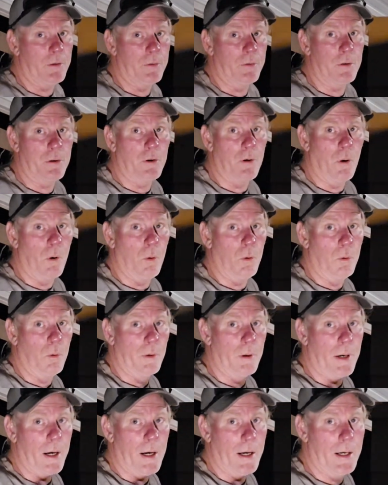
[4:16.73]
and here's the
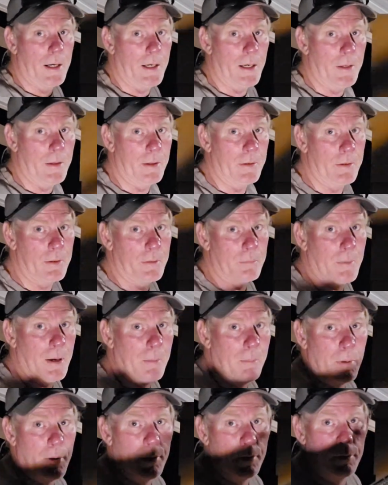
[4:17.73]
gold one right here. This is
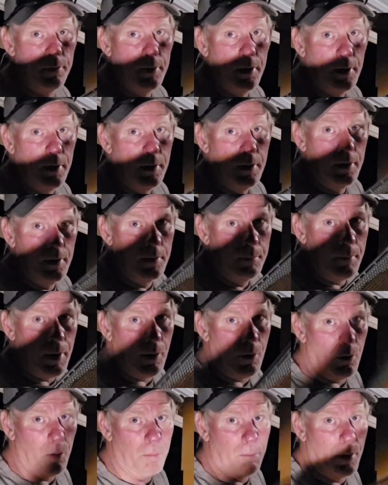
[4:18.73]
my
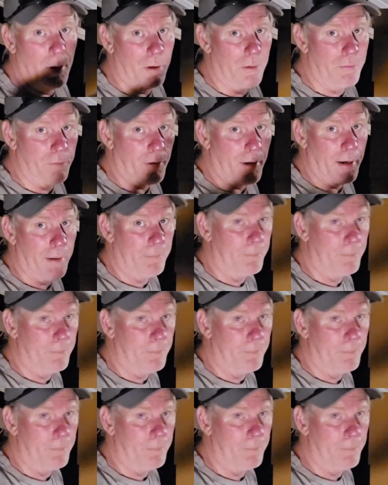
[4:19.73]
old bird